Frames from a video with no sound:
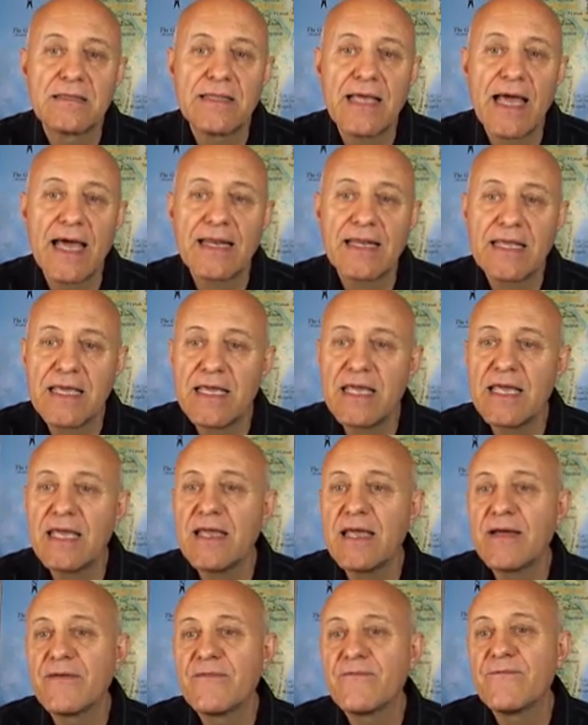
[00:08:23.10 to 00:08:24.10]
that
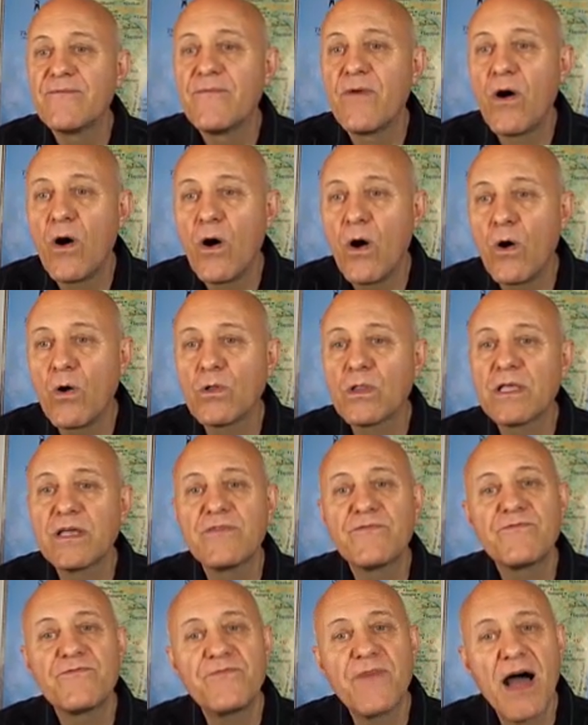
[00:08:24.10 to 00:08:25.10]
he wholly
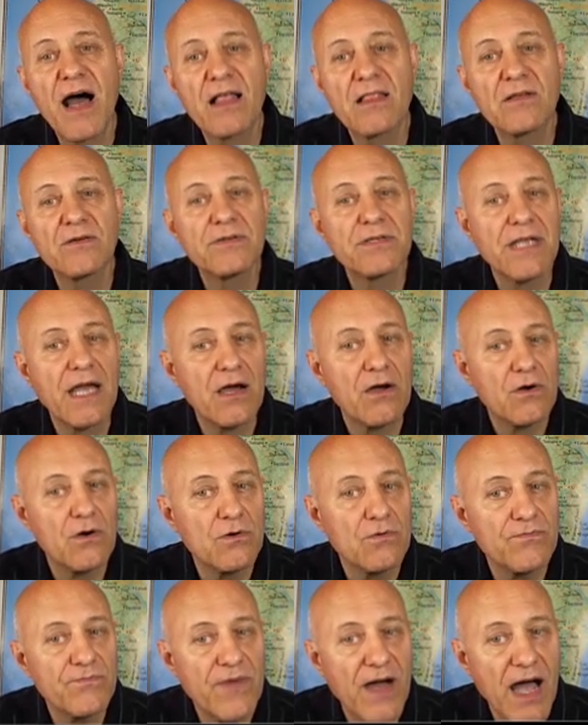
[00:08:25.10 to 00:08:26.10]
followed
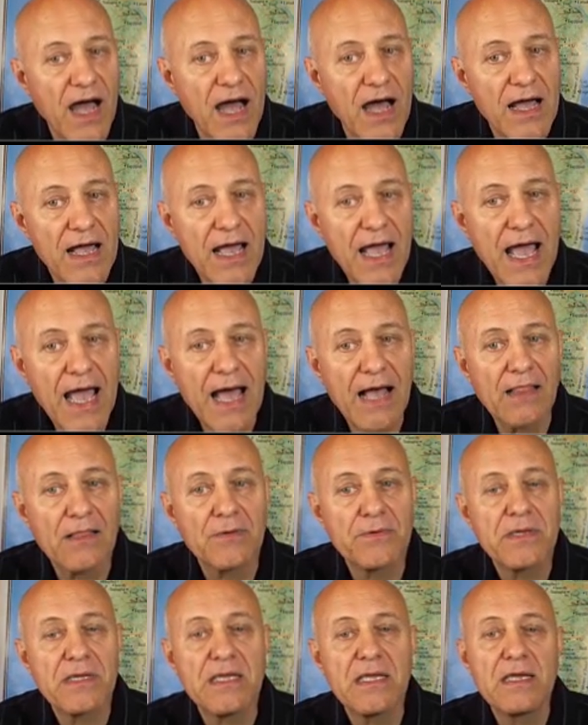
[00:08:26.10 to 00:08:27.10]
Yehovah
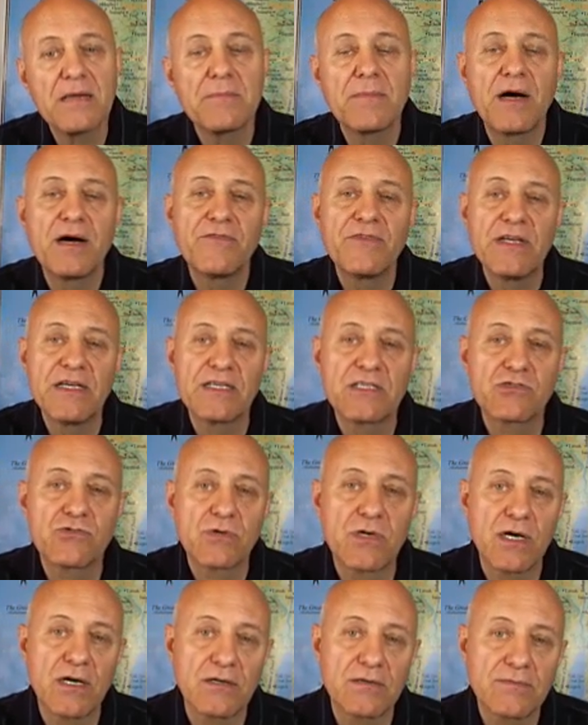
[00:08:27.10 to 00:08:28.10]
Elohim of
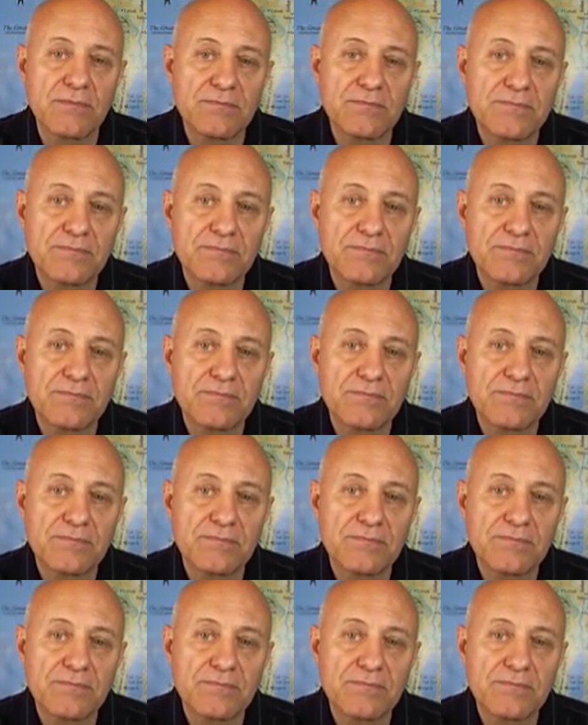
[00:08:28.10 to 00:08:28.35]
Israel.